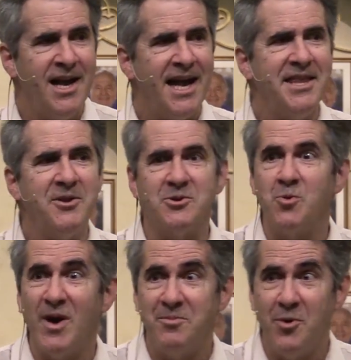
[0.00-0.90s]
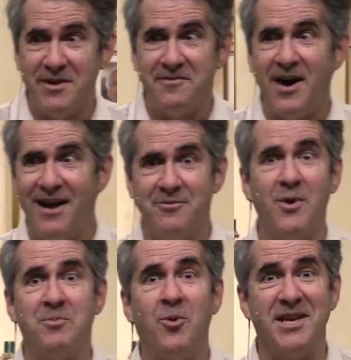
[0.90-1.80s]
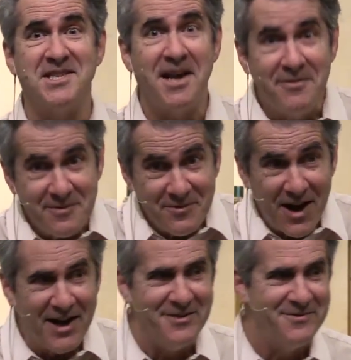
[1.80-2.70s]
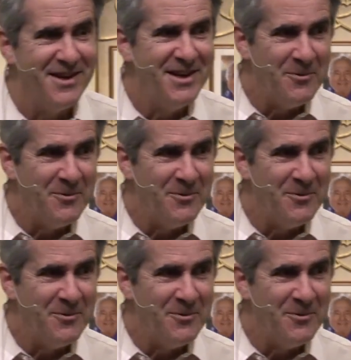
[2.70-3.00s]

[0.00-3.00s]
and then there's 1.5, 1.75,